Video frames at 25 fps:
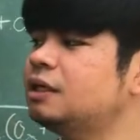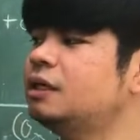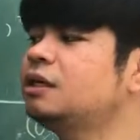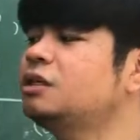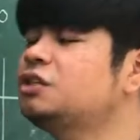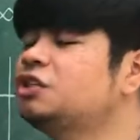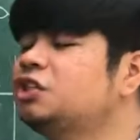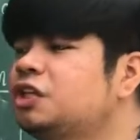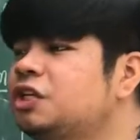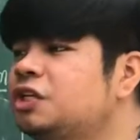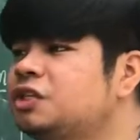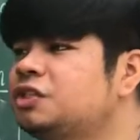are
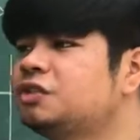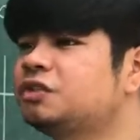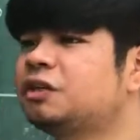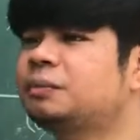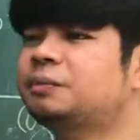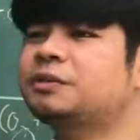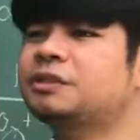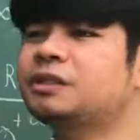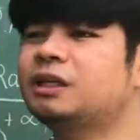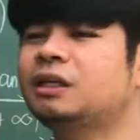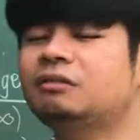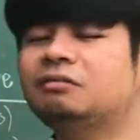just
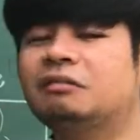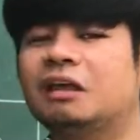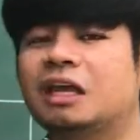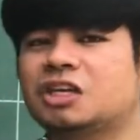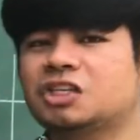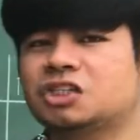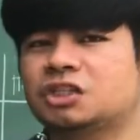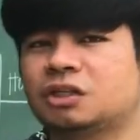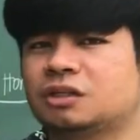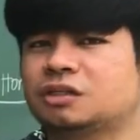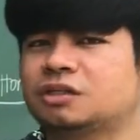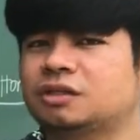
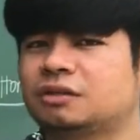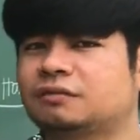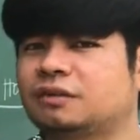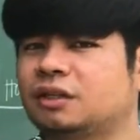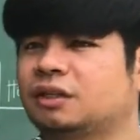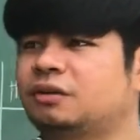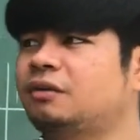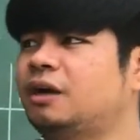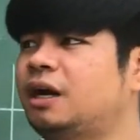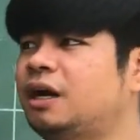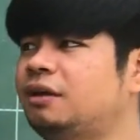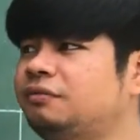representations of
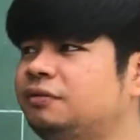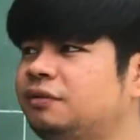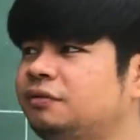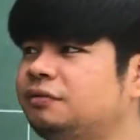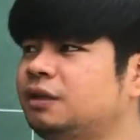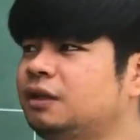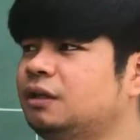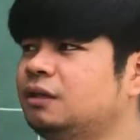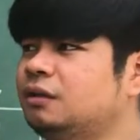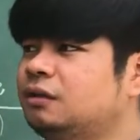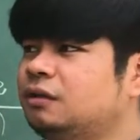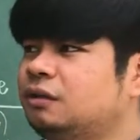the graph of
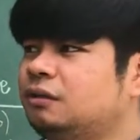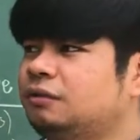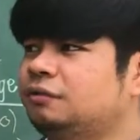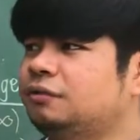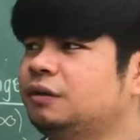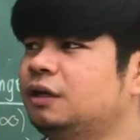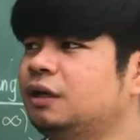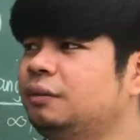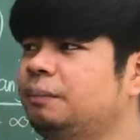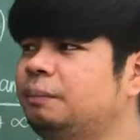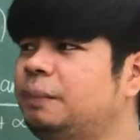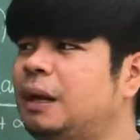
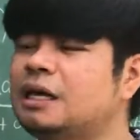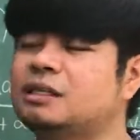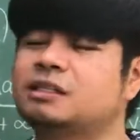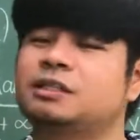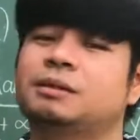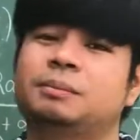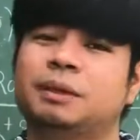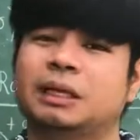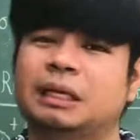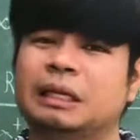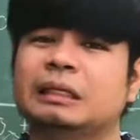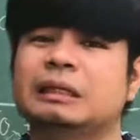the
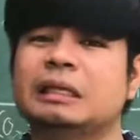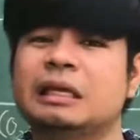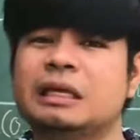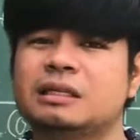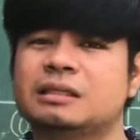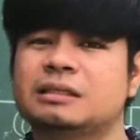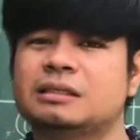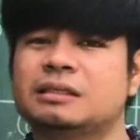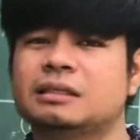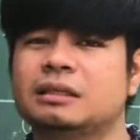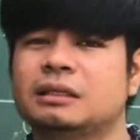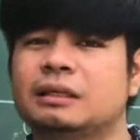
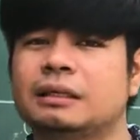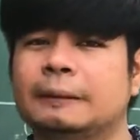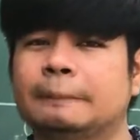possibilities.